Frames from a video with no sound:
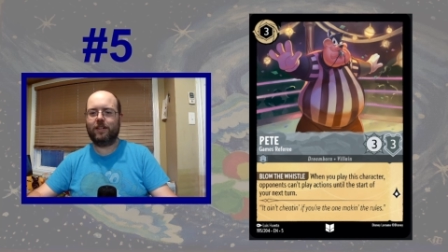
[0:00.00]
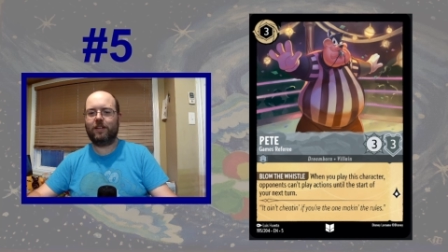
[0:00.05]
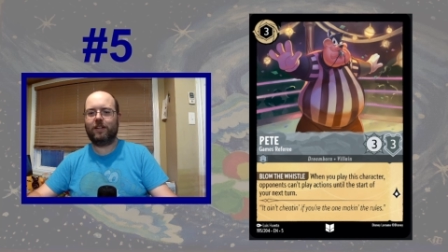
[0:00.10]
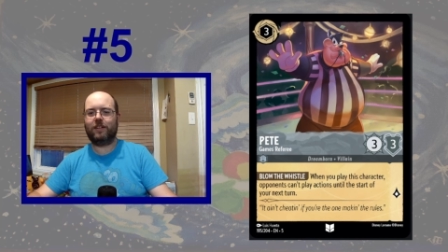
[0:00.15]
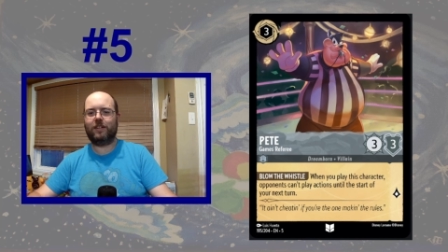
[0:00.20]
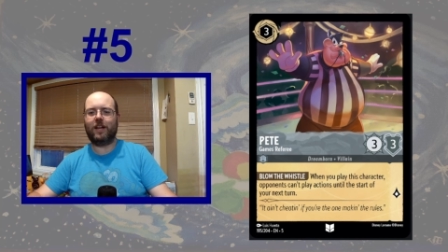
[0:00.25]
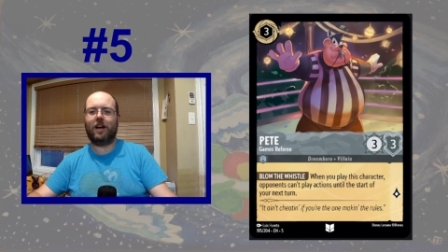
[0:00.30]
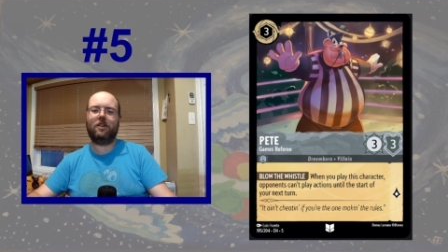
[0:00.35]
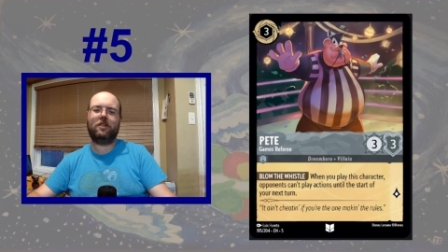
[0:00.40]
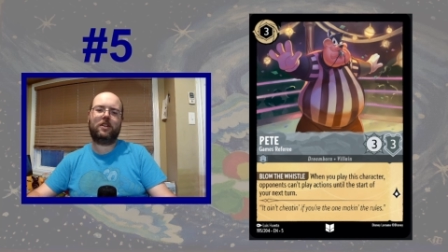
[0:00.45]

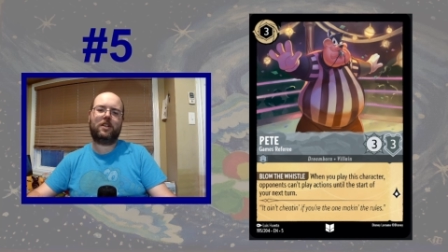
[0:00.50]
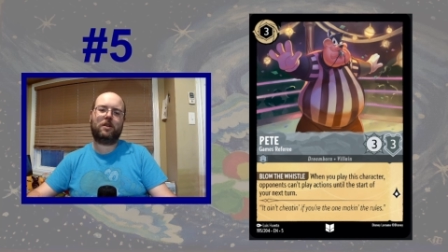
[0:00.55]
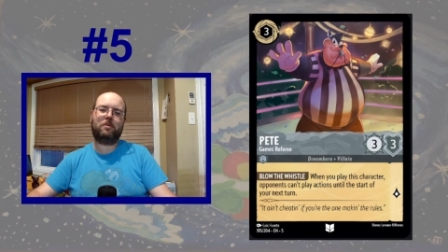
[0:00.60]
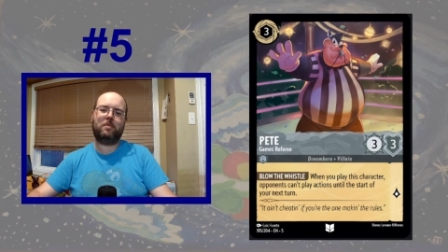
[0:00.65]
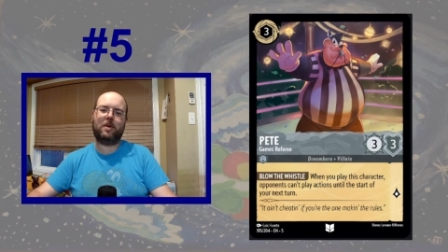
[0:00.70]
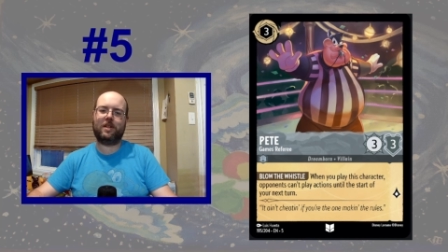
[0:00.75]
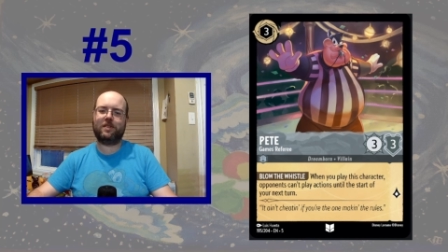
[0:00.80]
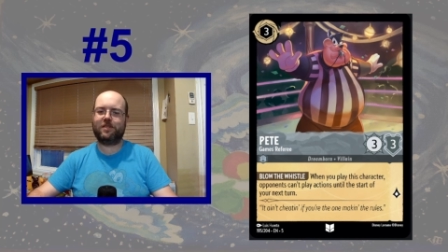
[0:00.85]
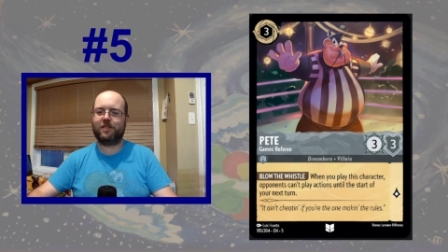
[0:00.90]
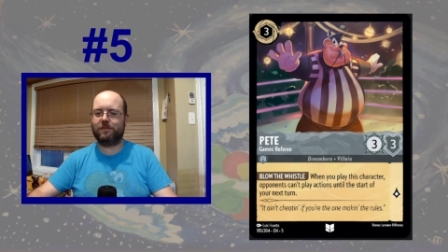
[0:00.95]
Now you can
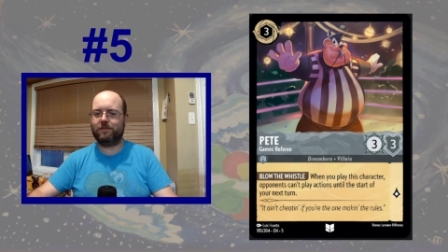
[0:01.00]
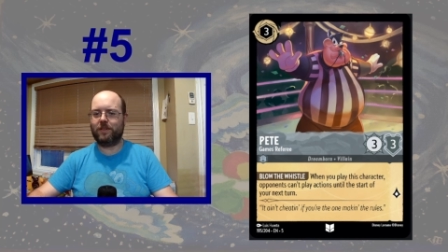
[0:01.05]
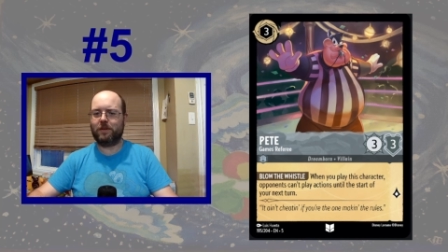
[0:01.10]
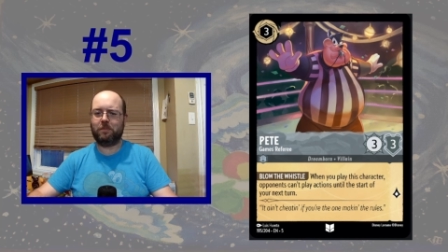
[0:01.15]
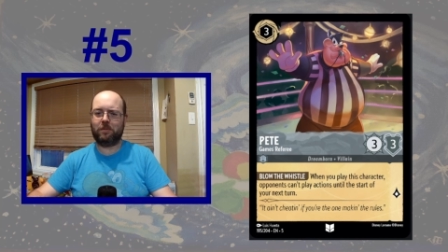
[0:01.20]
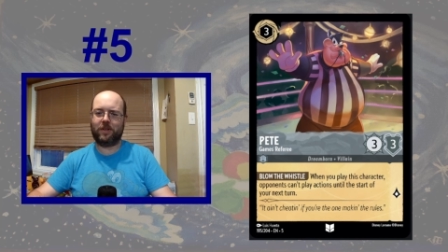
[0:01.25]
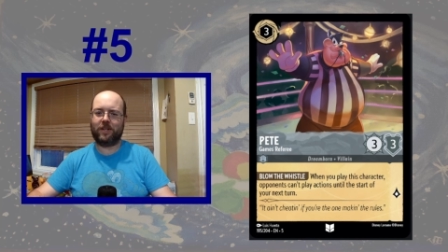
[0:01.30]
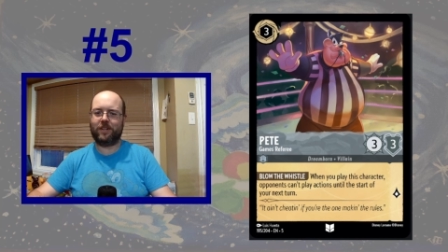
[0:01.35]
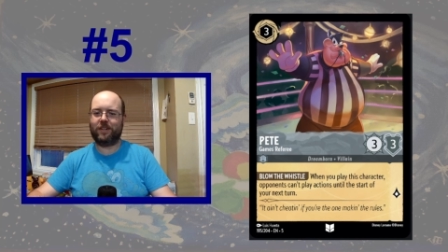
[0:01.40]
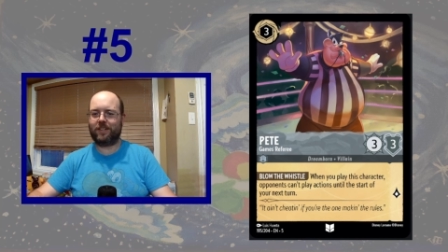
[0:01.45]
bounce him and
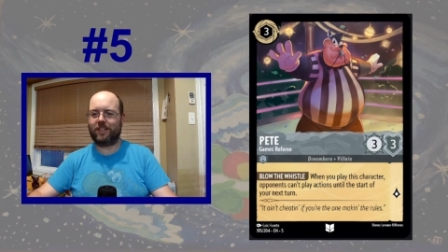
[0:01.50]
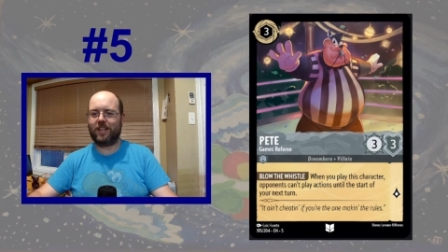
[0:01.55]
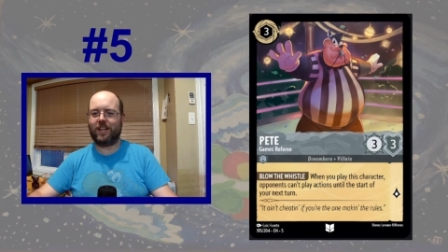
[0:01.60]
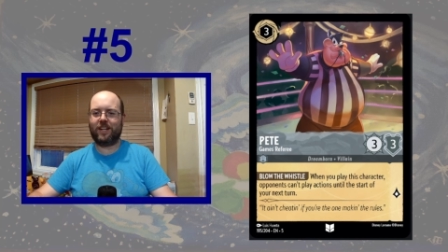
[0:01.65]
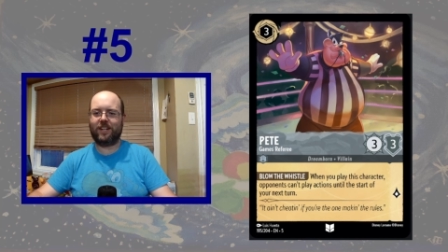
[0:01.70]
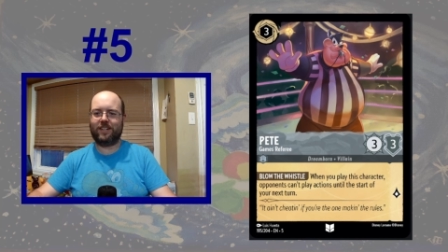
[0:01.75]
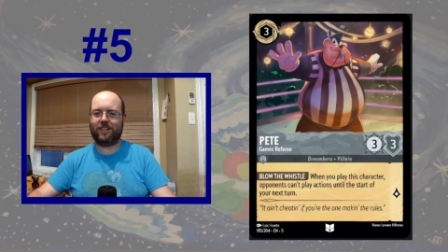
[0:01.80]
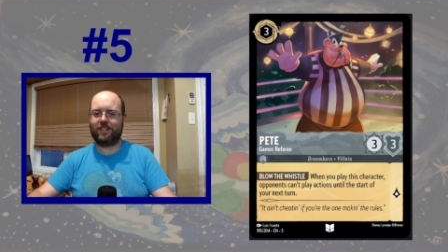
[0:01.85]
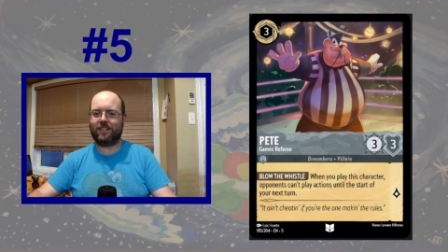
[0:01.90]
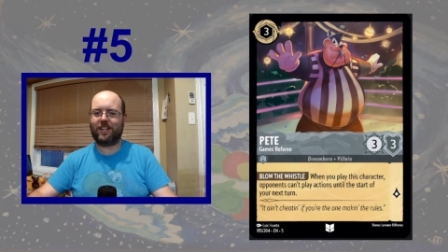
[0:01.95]
play it again
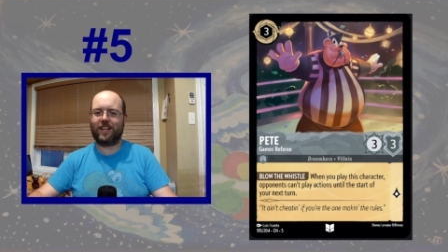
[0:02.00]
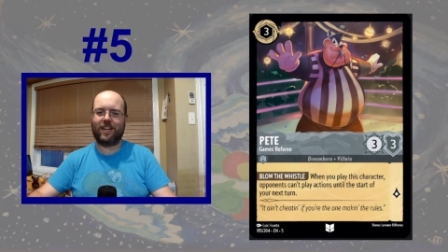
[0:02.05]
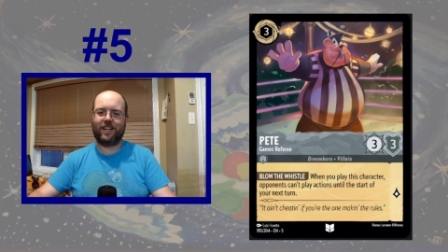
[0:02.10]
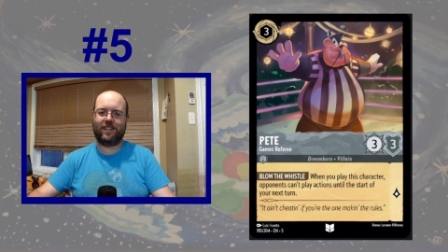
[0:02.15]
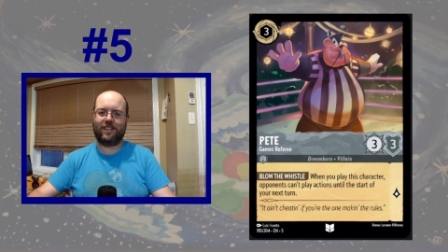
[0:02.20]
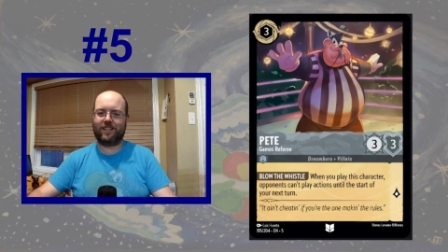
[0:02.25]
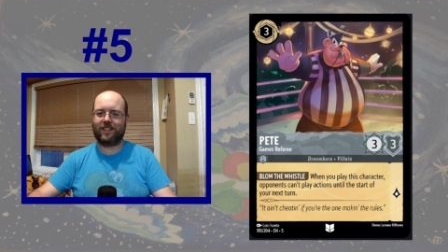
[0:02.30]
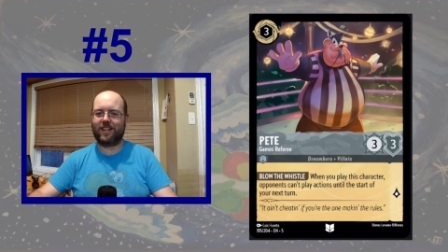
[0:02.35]
and again,